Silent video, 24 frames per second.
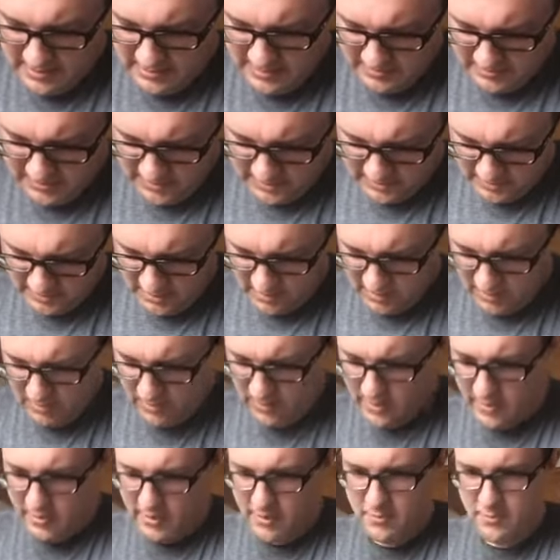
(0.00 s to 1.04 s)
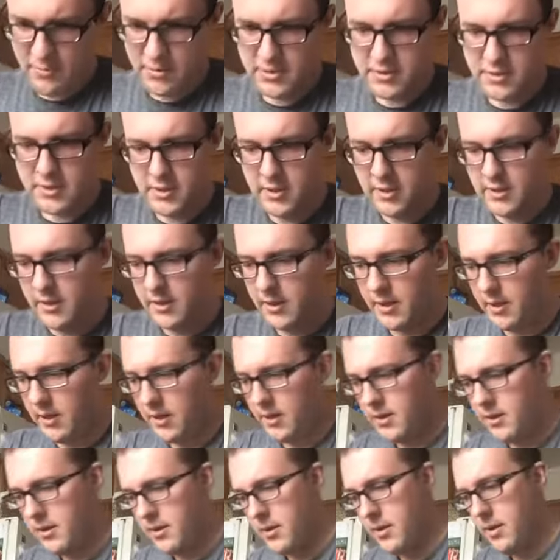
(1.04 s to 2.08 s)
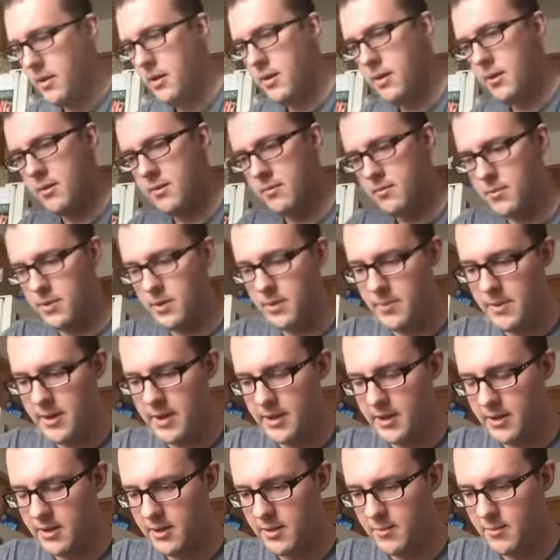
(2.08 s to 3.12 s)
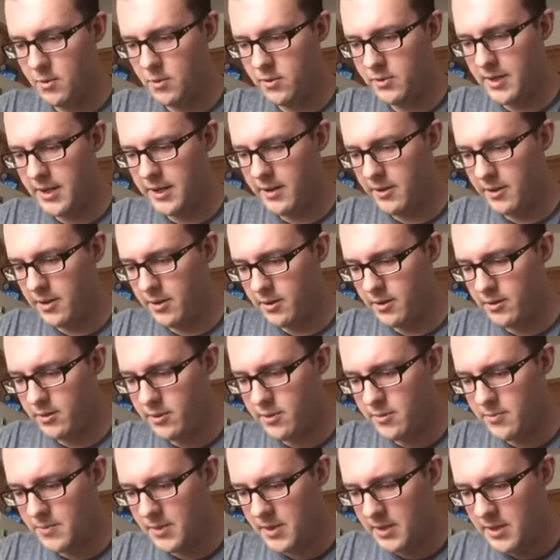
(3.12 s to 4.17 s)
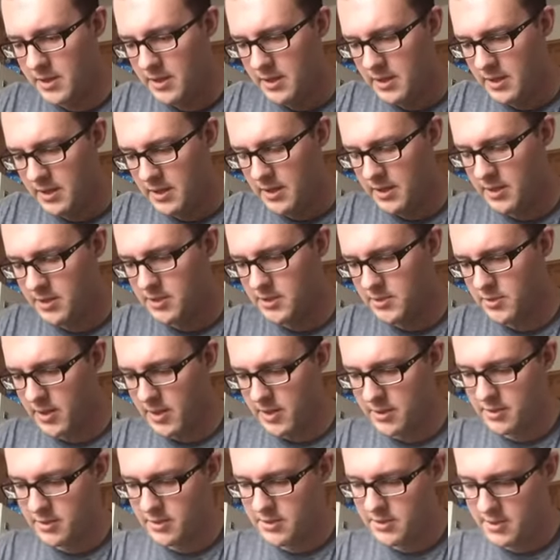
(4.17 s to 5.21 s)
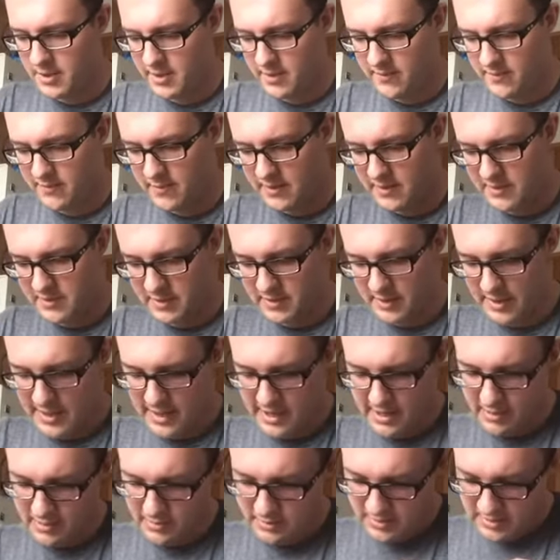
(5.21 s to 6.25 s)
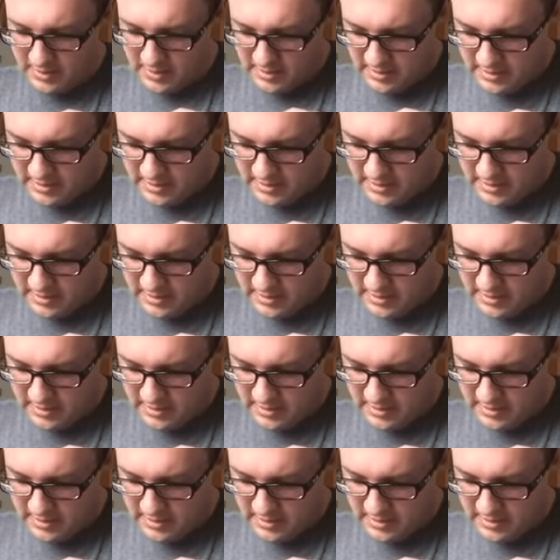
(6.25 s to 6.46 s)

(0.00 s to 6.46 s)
struggle with it, push it in there, put it back into the bolt carrier group, extractor side facing out,